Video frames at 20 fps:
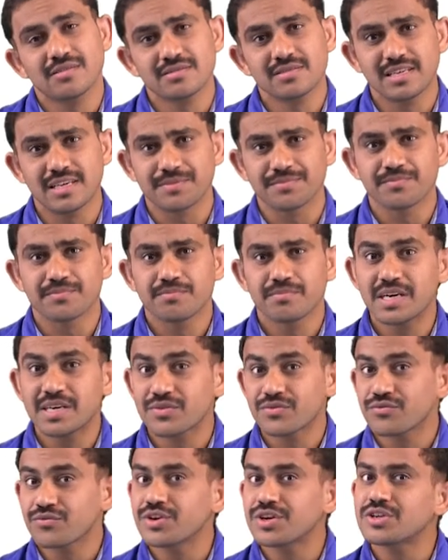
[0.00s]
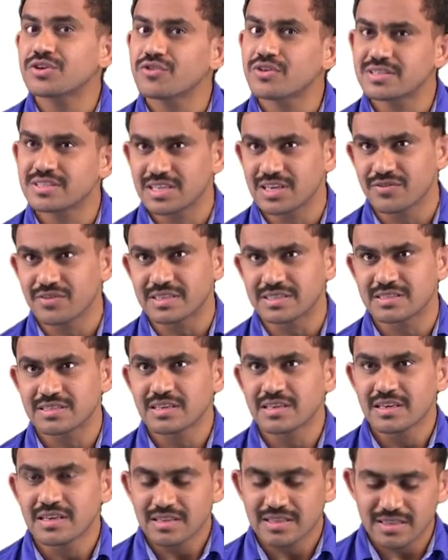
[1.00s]
also same, but V2 is reverse.
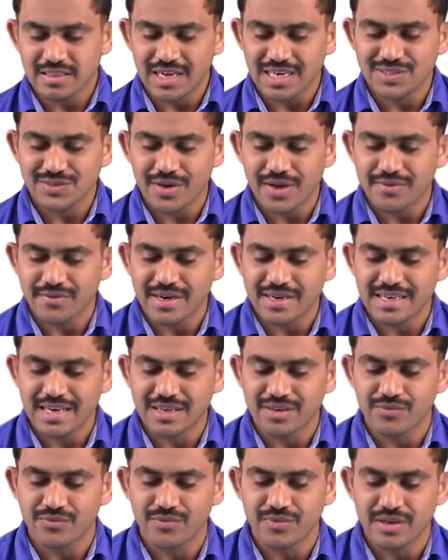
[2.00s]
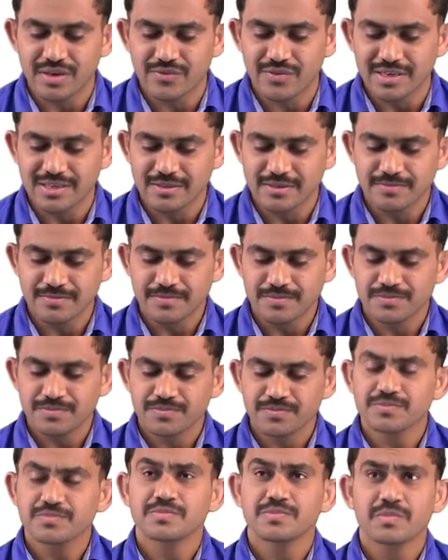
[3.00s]
That's why I write like V1
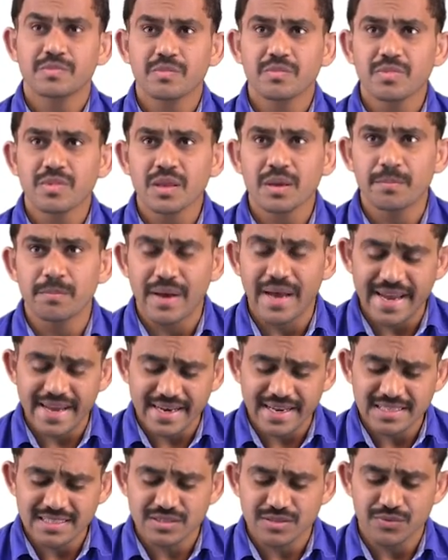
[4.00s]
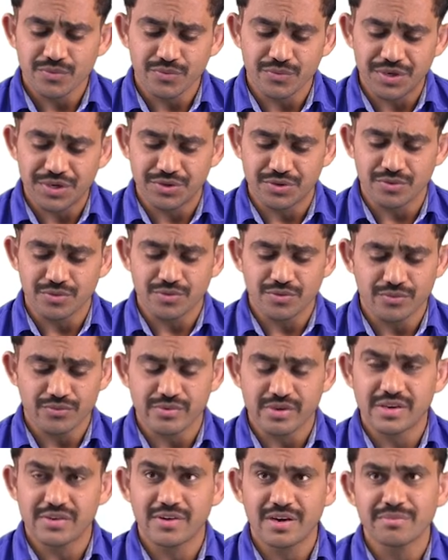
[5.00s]
minus V2,
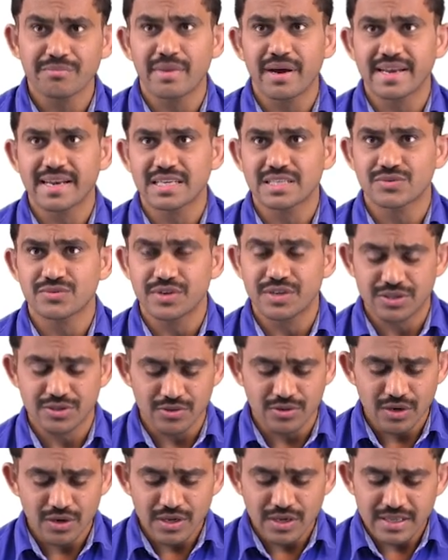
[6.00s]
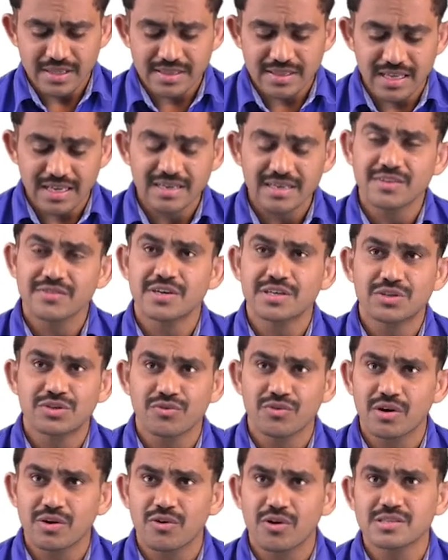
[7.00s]
V1 minus V2, then your
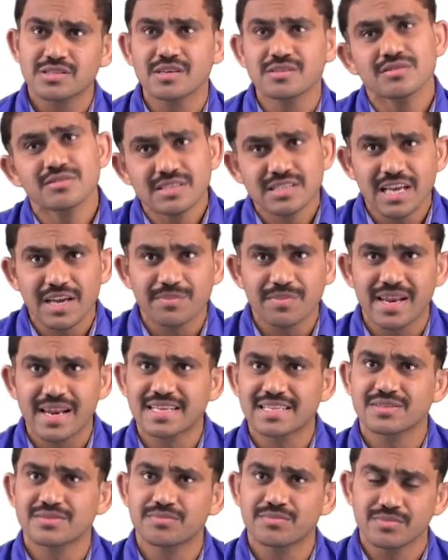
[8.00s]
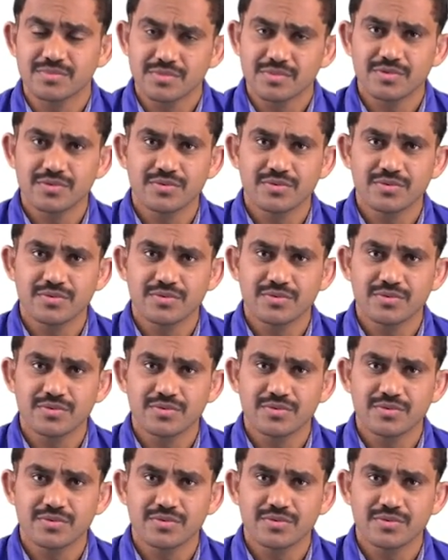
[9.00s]
12 volts also same direction.